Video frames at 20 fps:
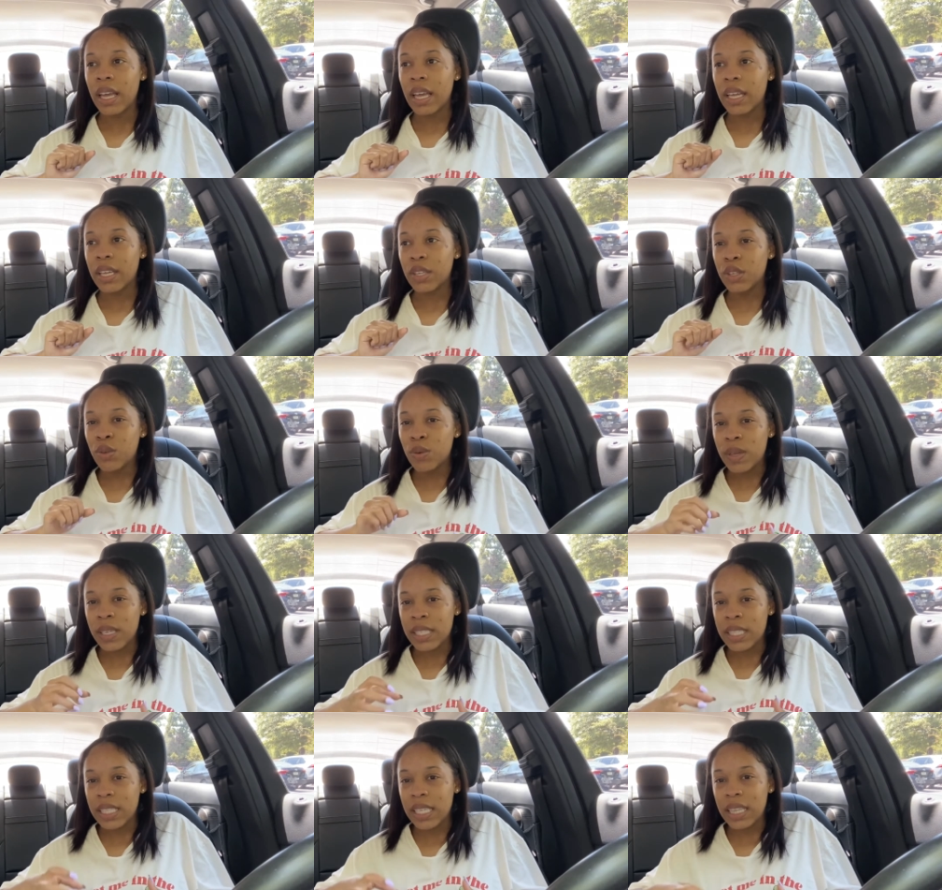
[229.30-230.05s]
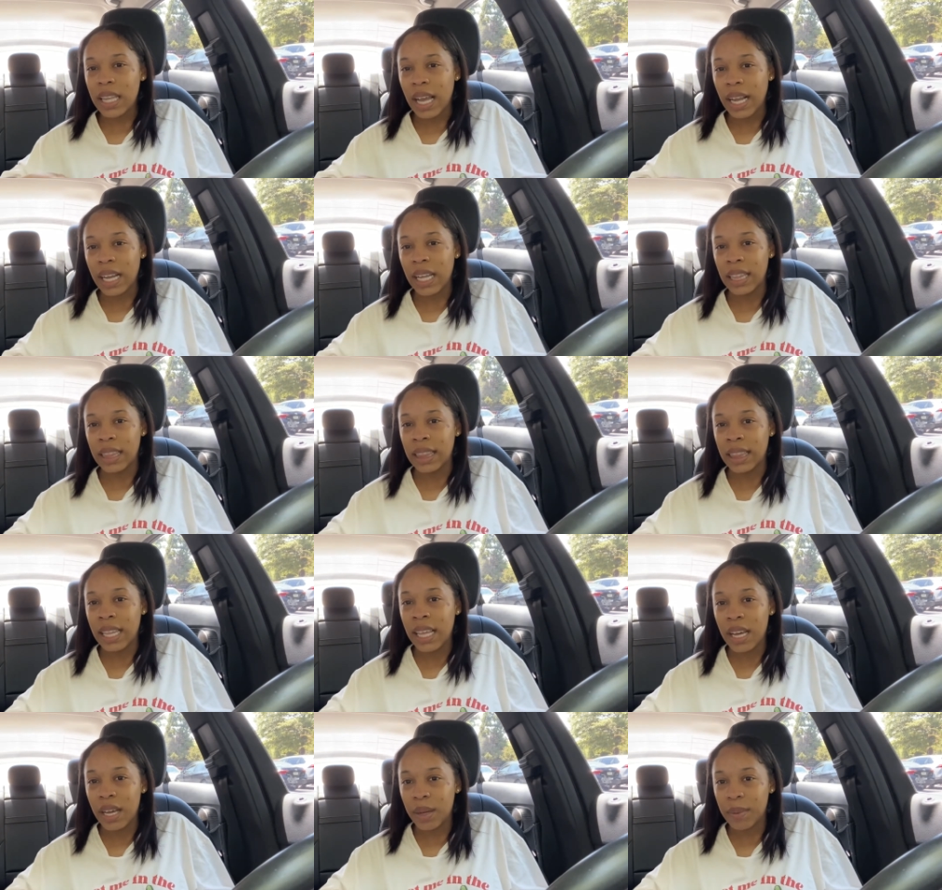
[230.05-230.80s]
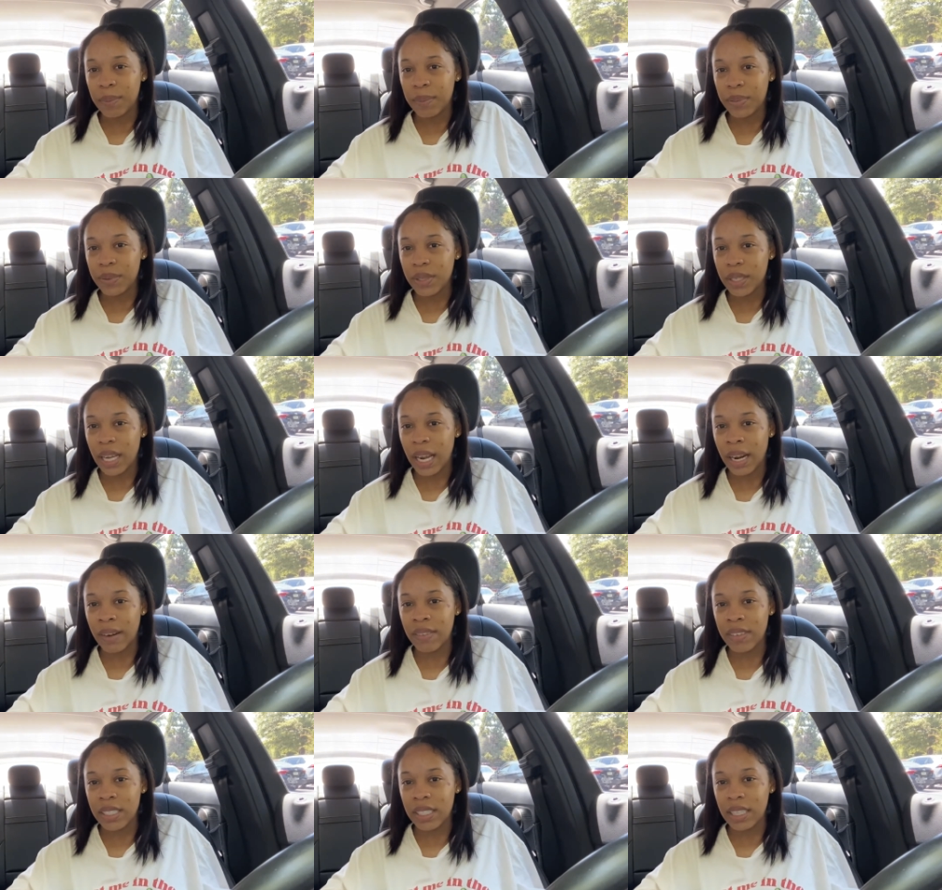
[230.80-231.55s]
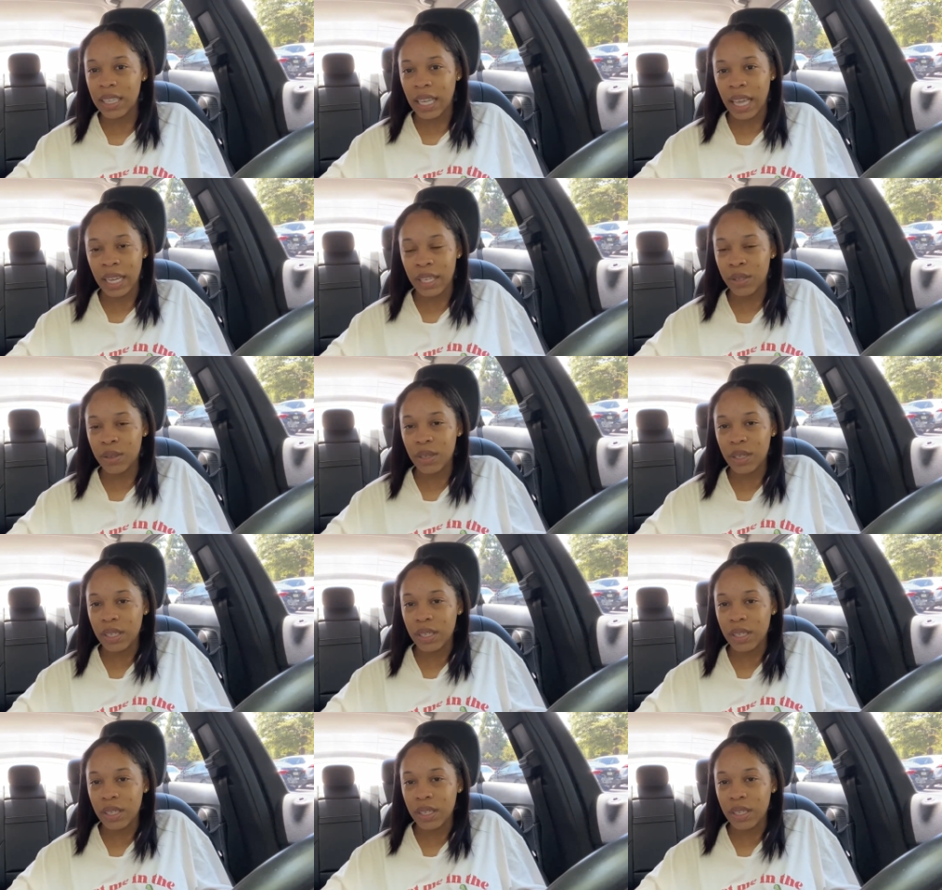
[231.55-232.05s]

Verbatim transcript: you could see like a lump every like